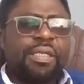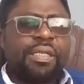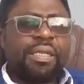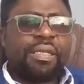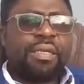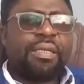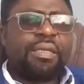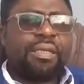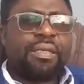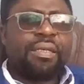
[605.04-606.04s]

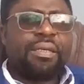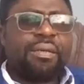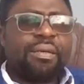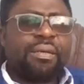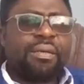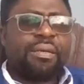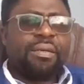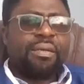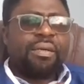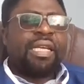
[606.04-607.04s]
very
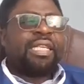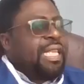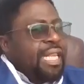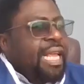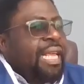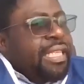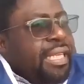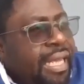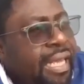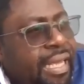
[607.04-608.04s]
important to preserve
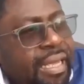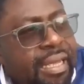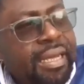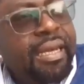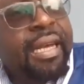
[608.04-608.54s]
the battery.